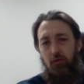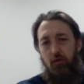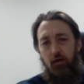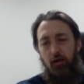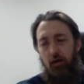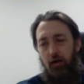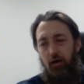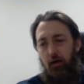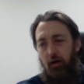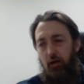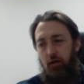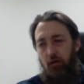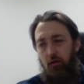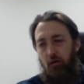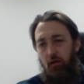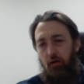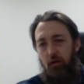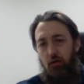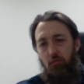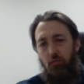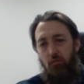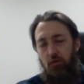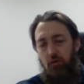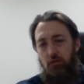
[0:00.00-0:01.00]
Uh, I don't
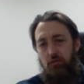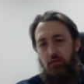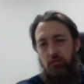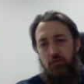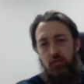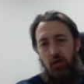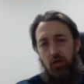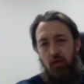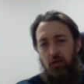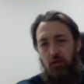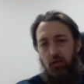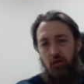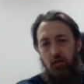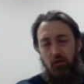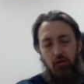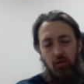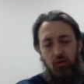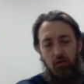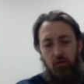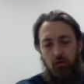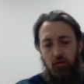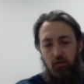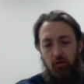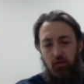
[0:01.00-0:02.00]
I don't want to tell you,
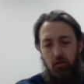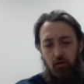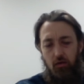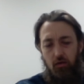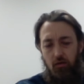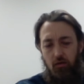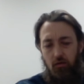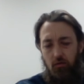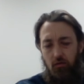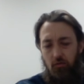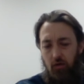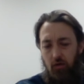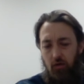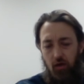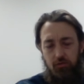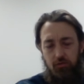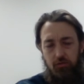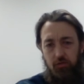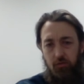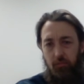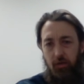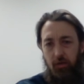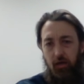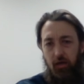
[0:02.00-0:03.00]
oh gosh,
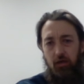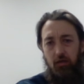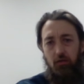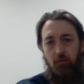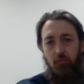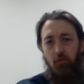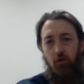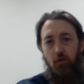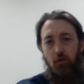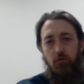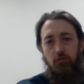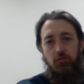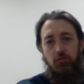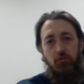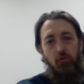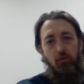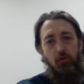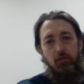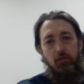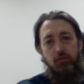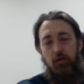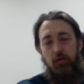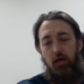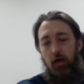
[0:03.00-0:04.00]
you're making the wrong
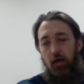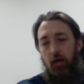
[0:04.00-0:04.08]
choice.